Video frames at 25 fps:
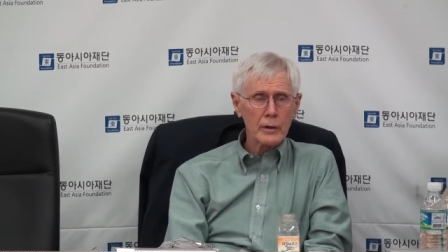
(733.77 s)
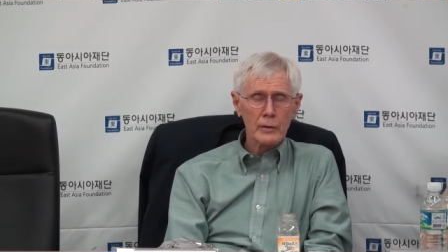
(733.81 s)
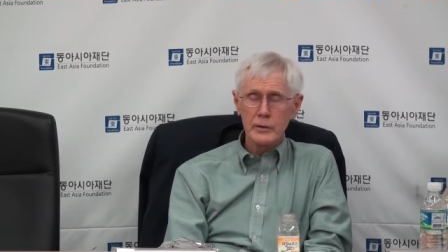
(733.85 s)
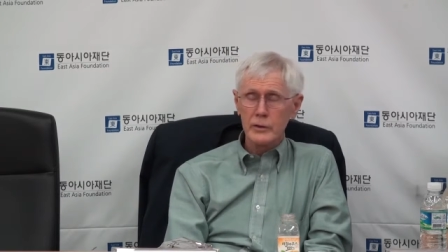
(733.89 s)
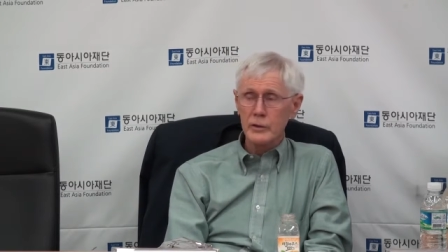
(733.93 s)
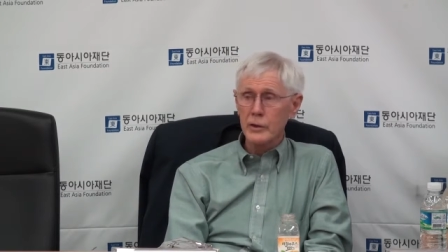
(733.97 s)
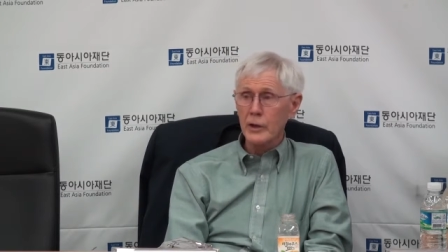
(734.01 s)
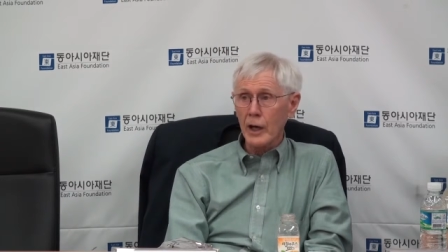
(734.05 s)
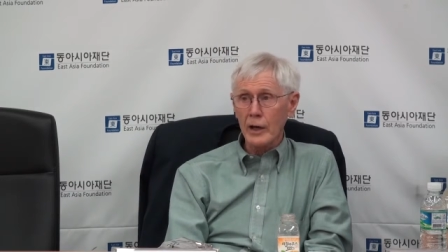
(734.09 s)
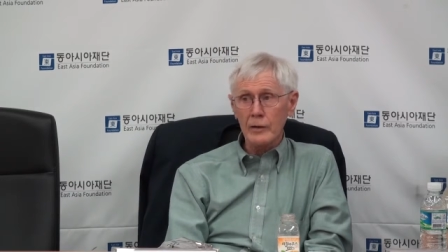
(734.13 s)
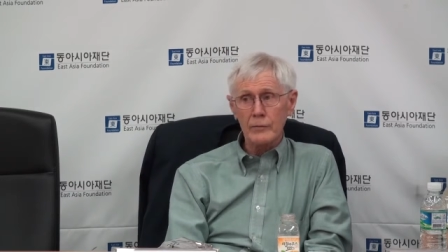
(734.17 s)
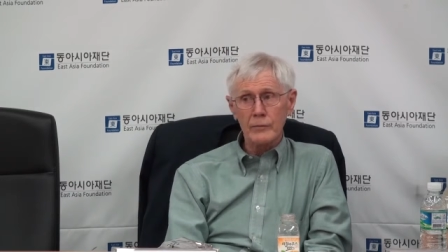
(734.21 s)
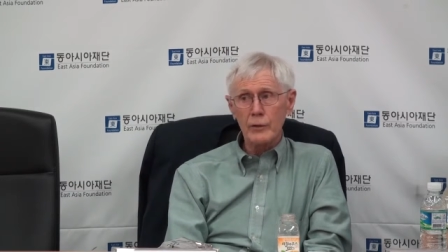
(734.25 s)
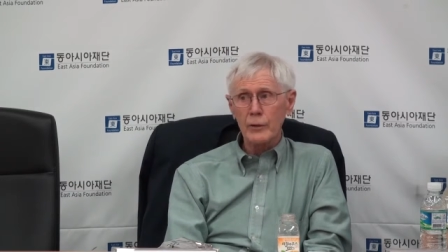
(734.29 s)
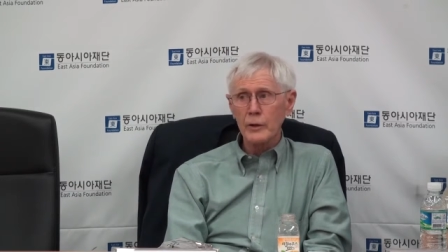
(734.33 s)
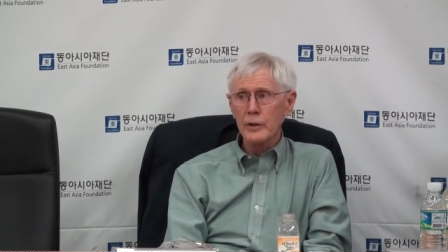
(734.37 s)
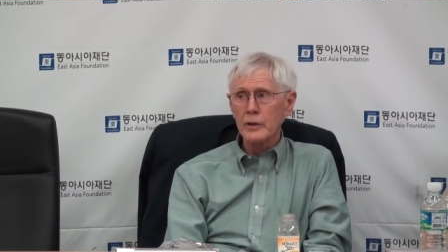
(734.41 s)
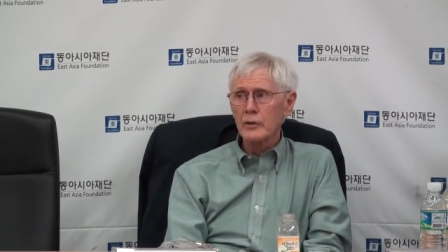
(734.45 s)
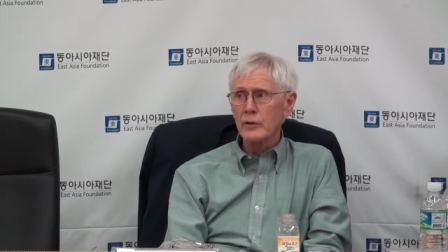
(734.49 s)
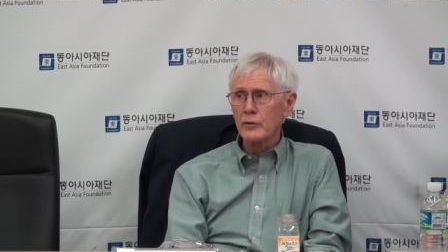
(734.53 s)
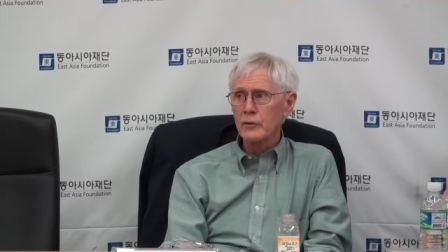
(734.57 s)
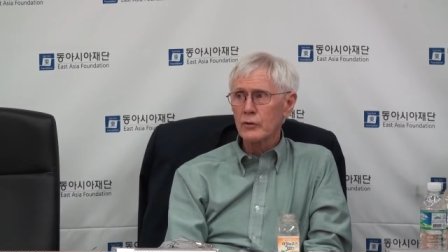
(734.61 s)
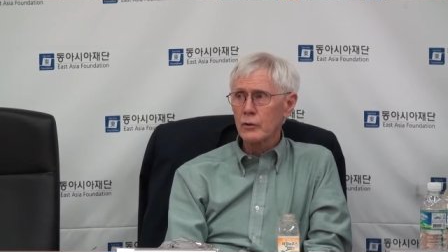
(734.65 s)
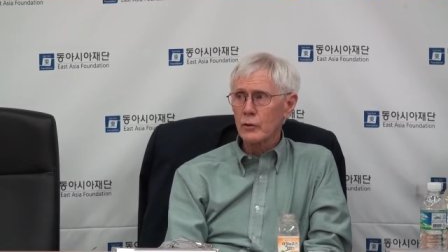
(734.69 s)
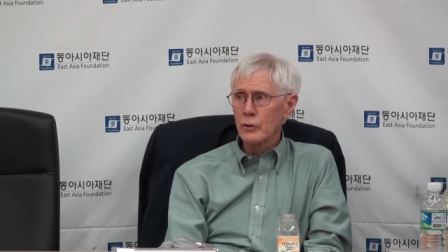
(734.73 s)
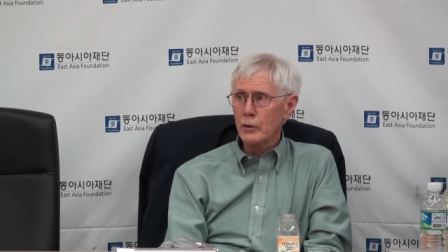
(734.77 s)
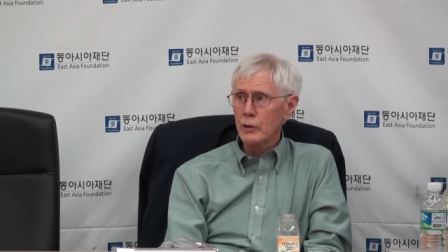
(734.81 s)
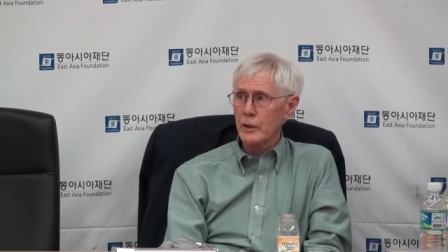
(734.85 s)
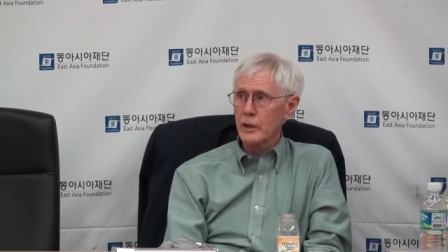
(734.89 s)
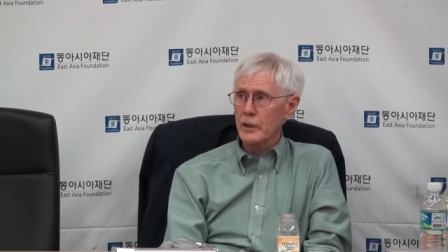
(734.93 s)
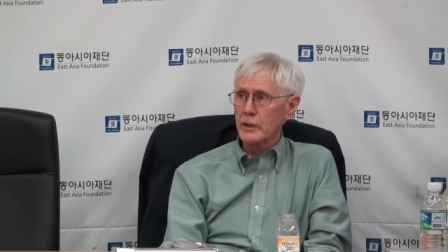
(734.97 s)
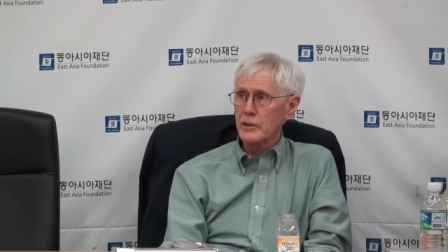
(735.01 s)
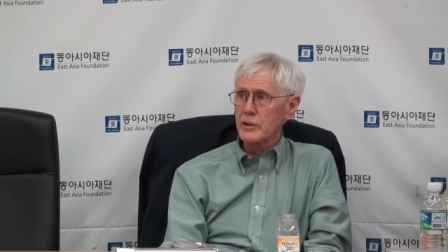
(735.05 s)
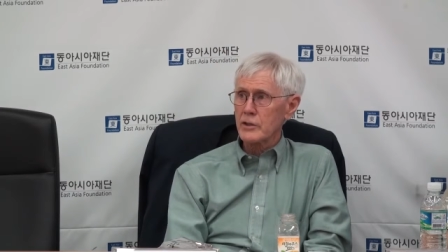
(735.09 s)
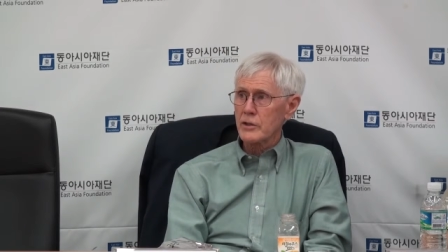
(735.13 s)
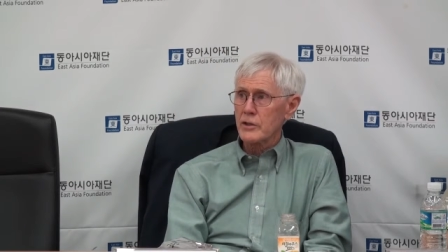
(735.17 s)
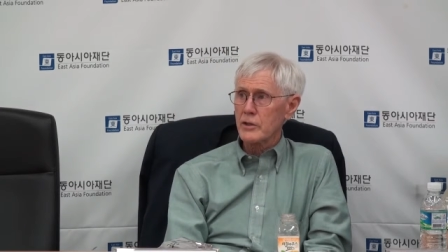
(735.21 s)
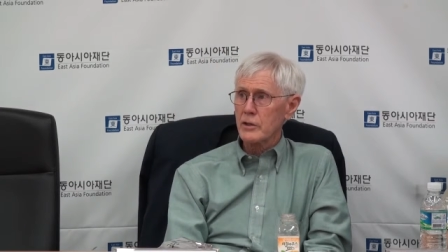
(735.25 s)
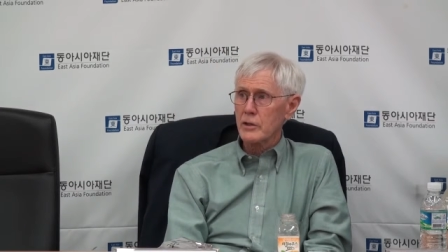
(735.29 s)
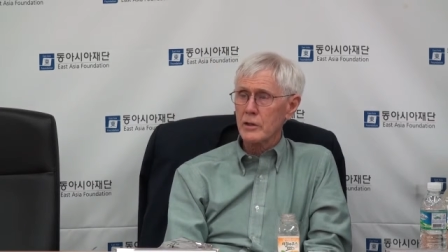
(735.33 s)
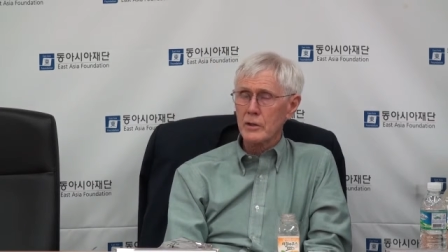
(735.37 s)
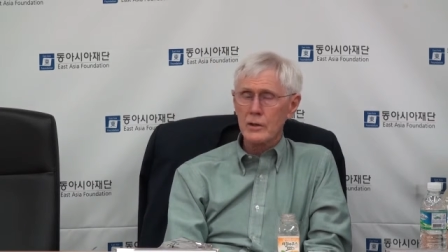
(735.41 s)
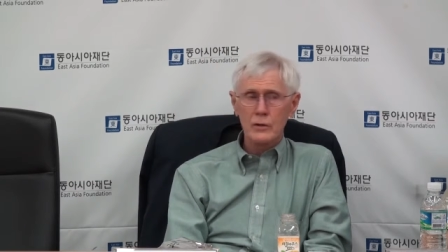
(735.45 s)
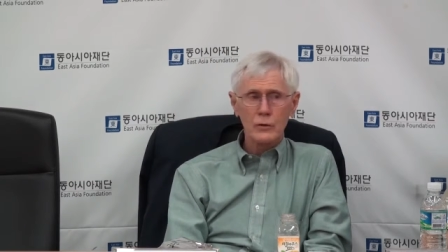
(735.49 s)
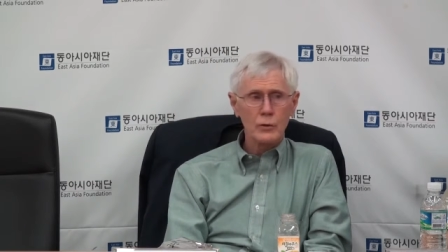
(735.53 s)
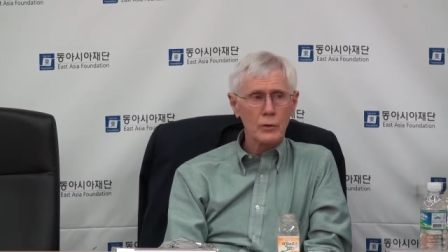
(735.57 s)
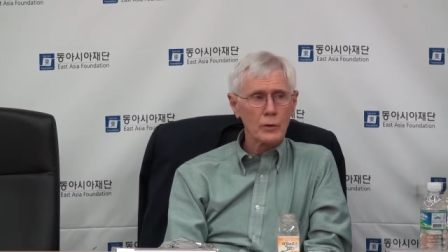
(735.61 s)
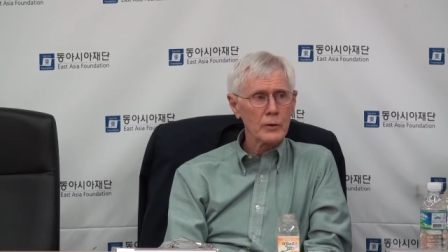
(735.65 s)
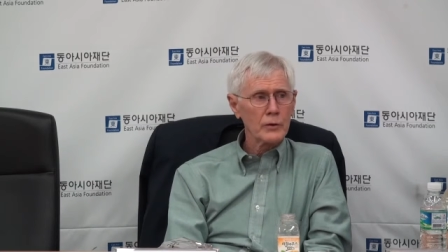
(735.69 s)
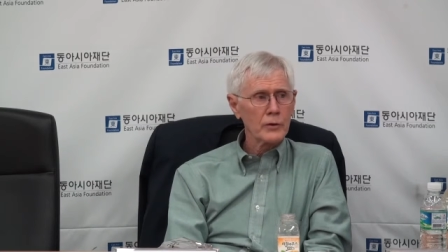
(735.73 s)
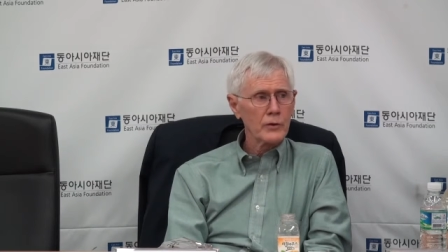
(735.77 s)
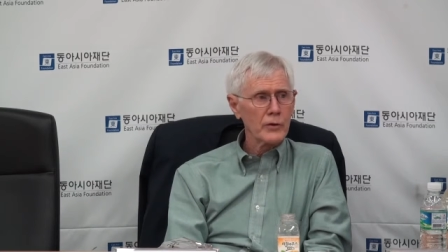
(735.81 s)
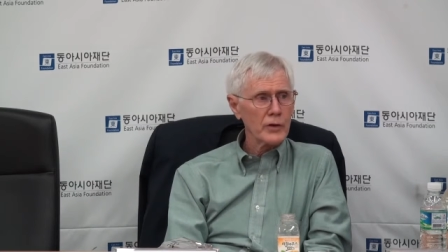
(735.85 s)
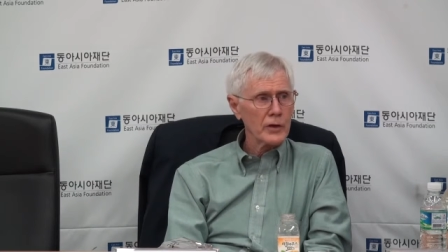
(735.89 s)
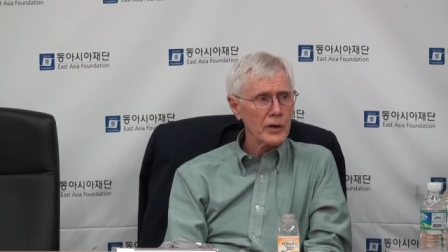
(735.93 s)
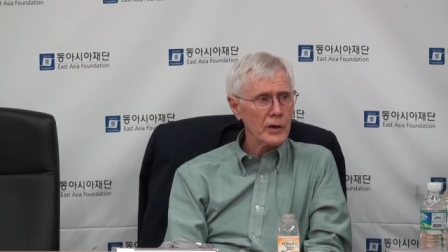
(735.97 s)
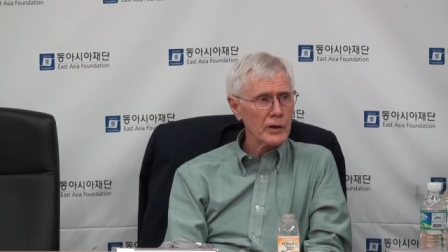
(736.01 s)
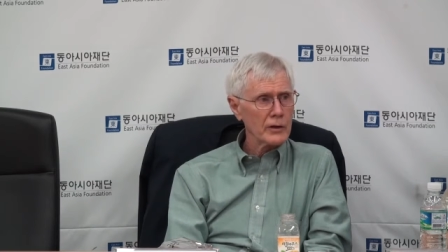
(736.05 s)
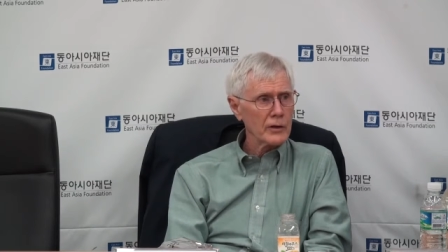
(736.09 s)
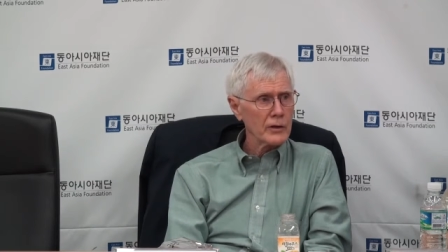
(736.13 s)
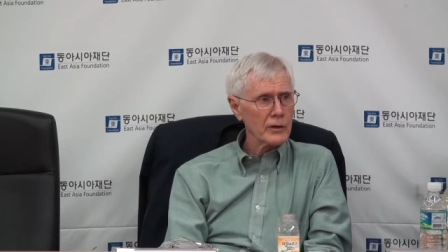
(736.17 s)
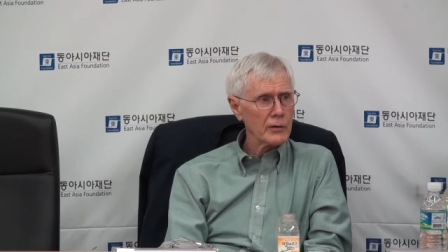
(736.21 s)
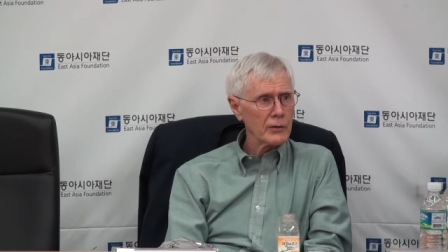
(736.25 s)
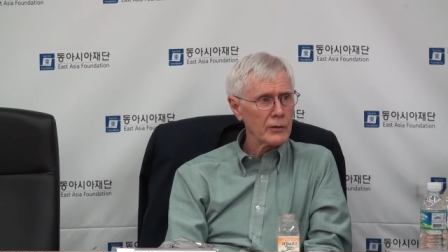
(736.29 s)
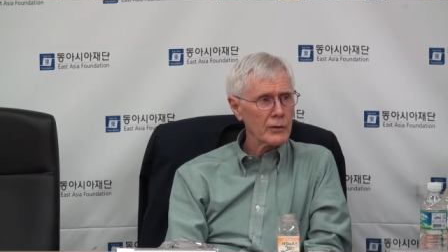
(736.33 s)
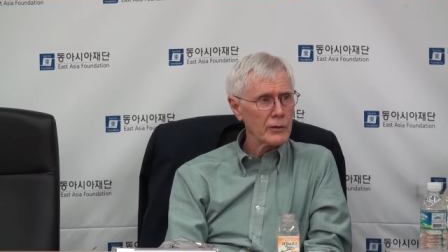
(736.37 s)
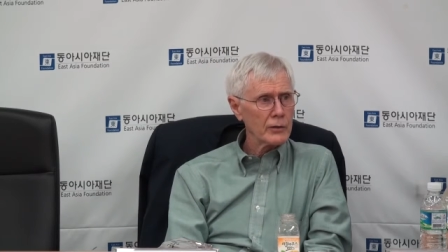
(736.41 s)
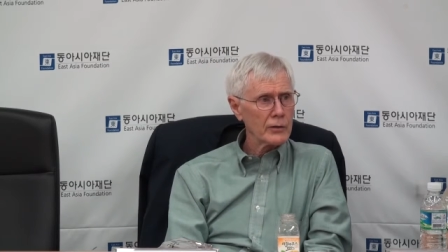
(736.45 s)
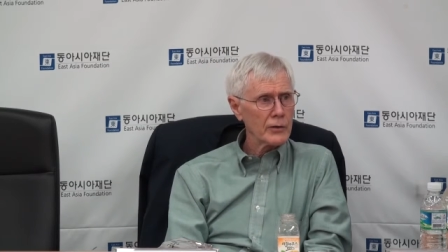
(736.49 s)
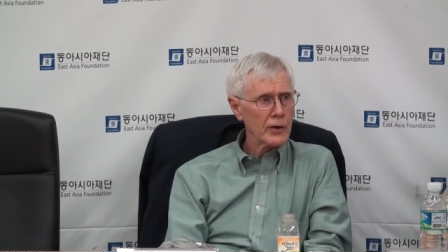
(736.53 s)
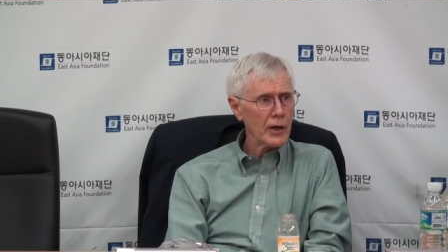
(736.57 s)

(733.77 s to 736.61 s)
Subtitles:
She got very discouraged towards the end of her